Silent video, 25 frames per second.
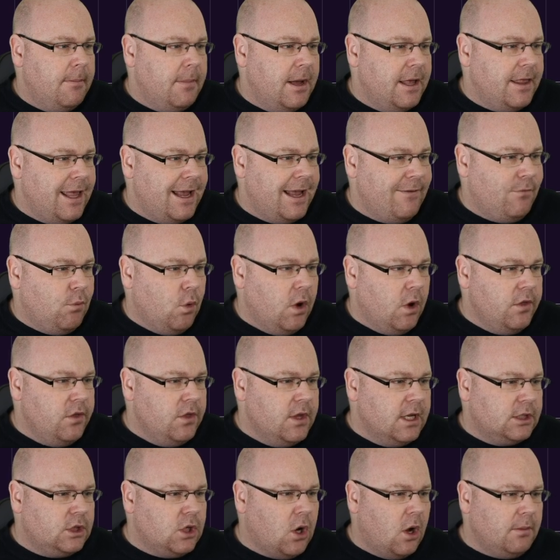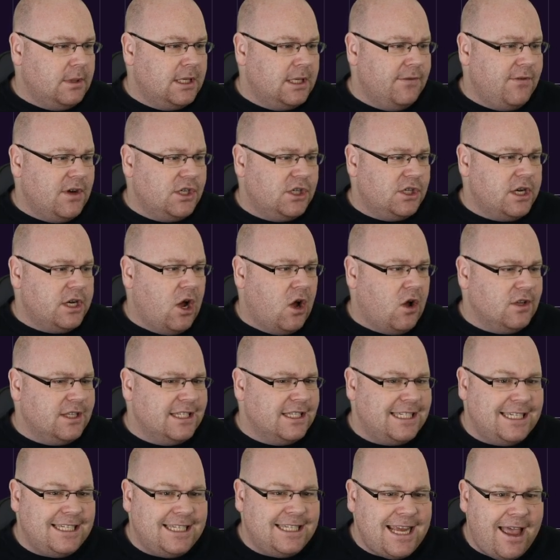but they've won the top division
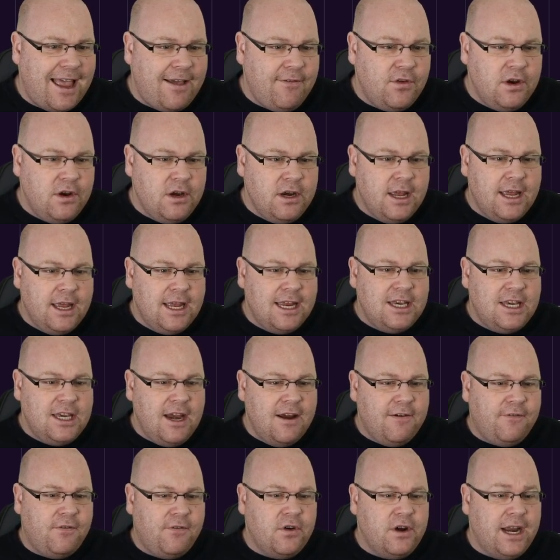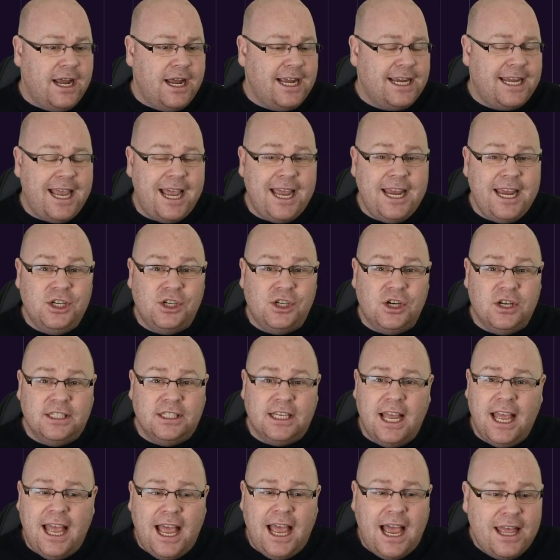on seven different occasions.